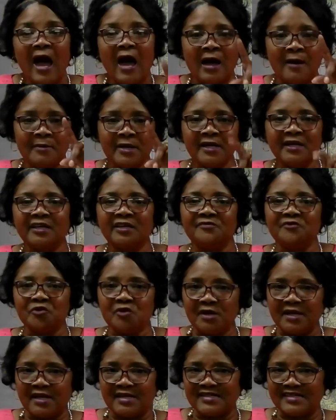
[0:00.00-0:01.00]
i'm going to give
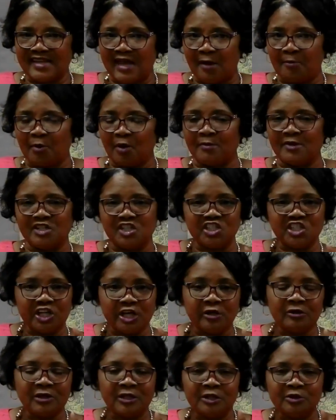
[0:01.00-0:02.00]
you an example i'm going to
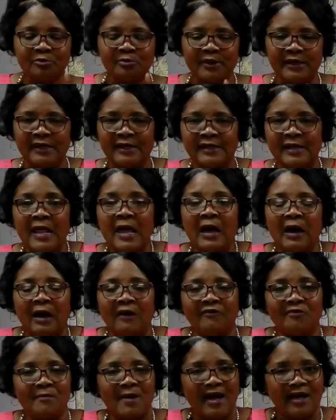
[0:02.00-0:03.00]
share a little bit
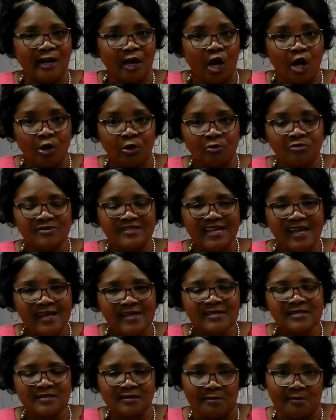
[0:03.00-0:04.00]
of my own
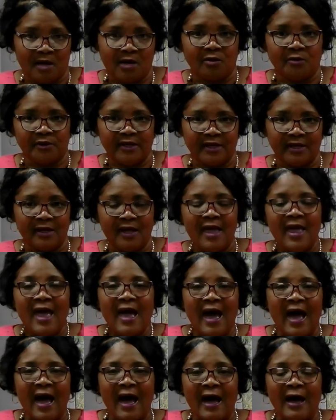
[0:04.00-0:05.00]
testimony
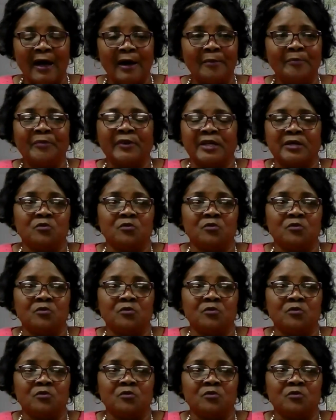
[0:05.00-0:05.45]
um,